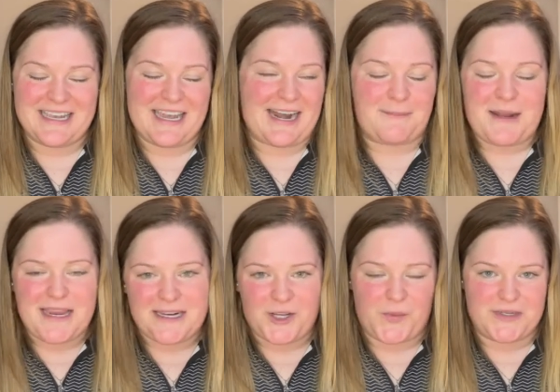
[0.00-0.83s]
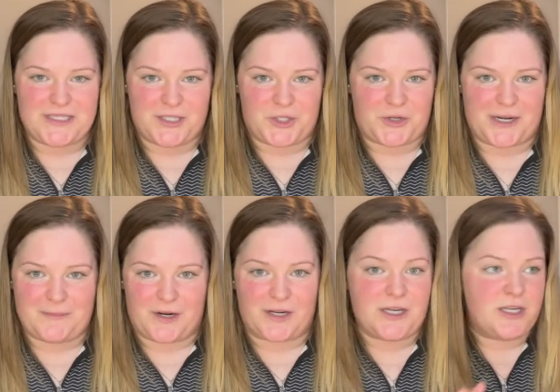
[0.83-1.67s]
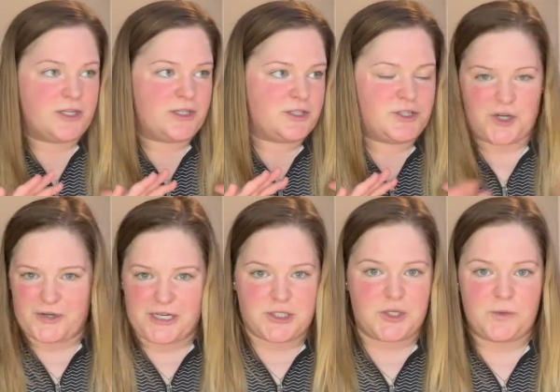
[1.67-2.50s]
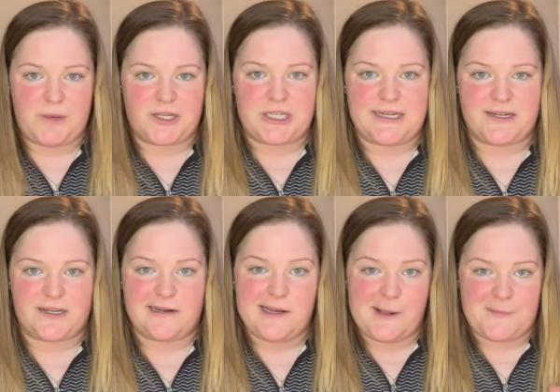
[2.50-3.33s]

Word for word: and I'm not going to go into the trademark journey too much here